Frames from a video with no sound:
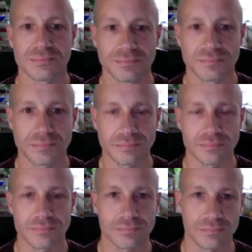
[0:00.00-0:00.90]

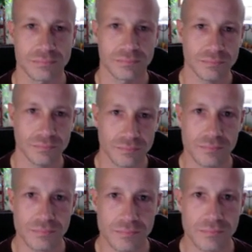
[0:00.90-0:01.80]

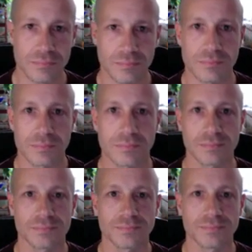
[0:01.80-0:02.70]

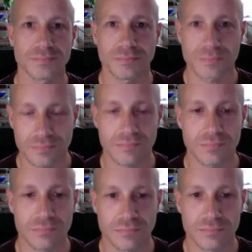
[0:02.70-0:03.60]

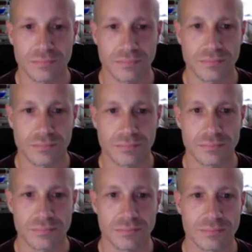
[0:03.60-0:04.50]

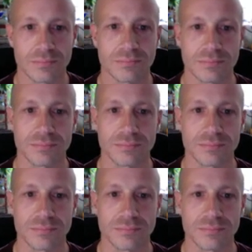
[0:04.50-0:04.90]
(not speaking)